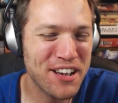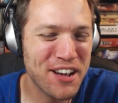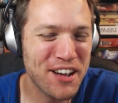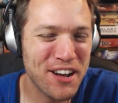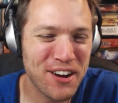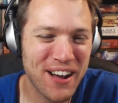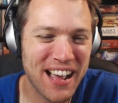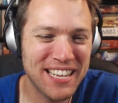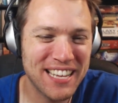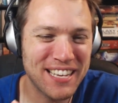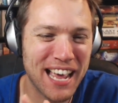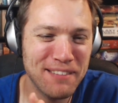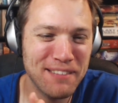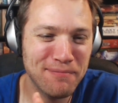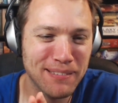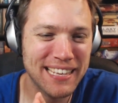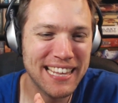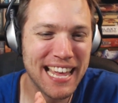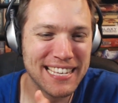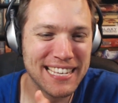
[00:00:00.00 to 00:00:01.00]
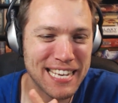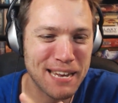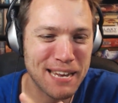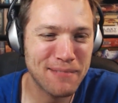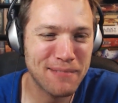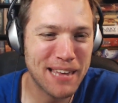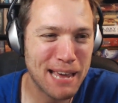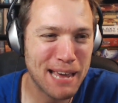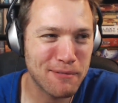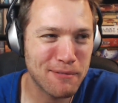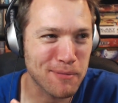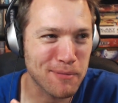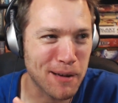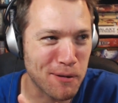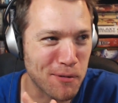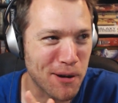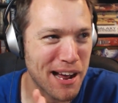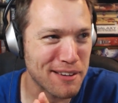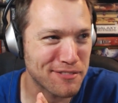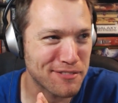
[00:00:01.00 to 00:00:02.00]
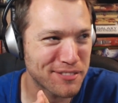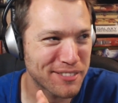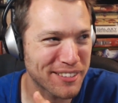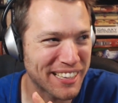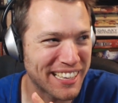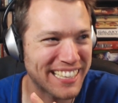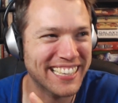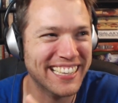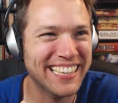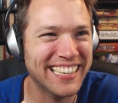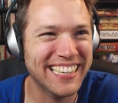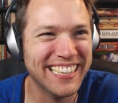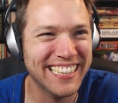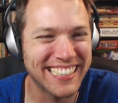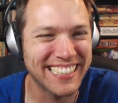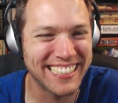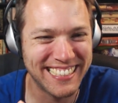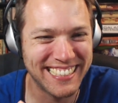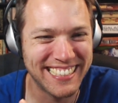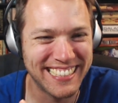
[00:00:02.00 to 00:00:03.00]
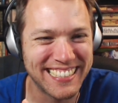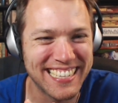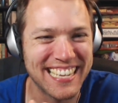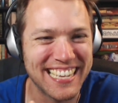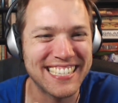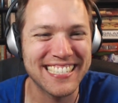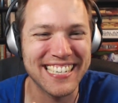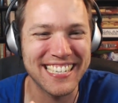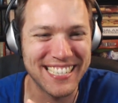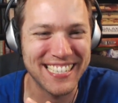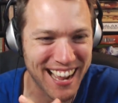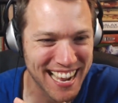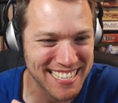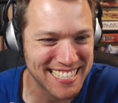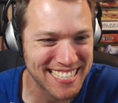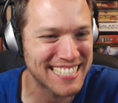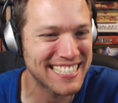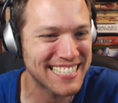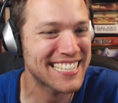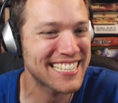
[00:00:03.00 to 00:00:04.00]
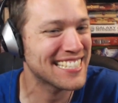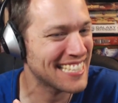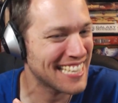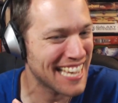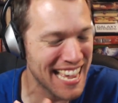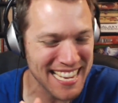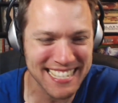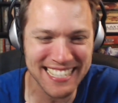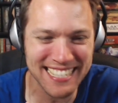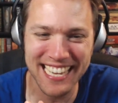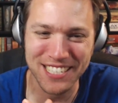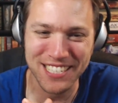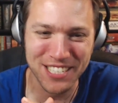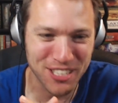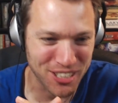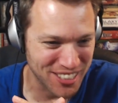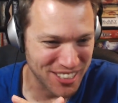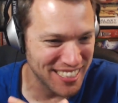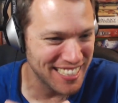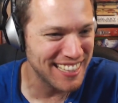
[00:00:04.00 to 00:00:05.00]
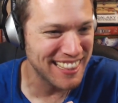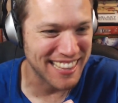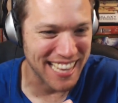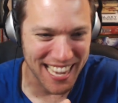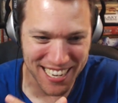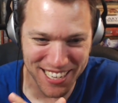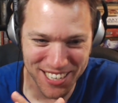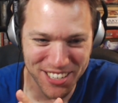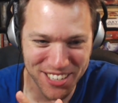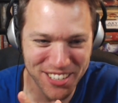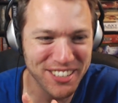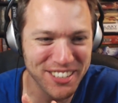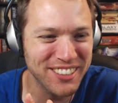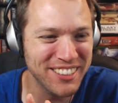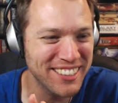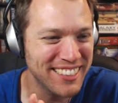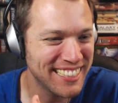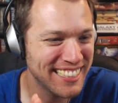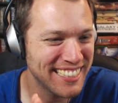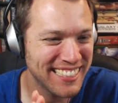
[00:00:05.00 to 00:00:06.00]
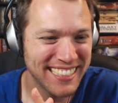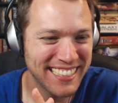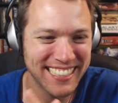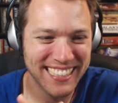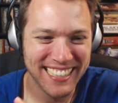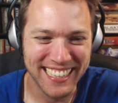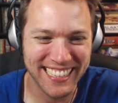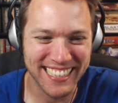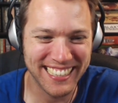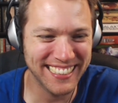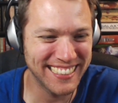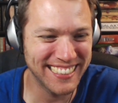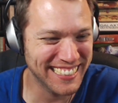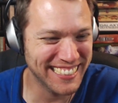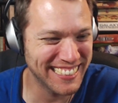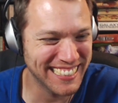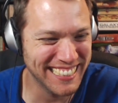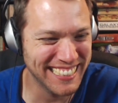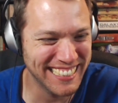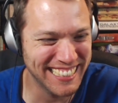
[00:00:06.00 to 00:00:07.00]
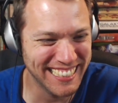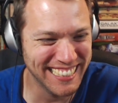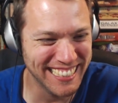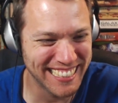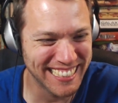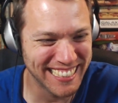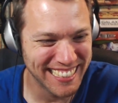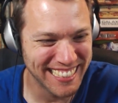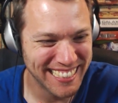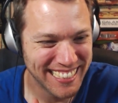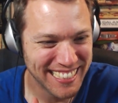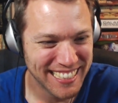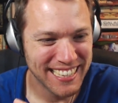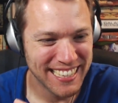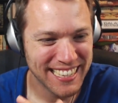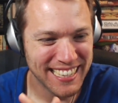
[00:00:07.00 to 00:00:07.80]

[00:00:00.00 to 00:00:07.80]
I know. I play that same game with my wife. And she nods and says, yes, that's good. Thank you. I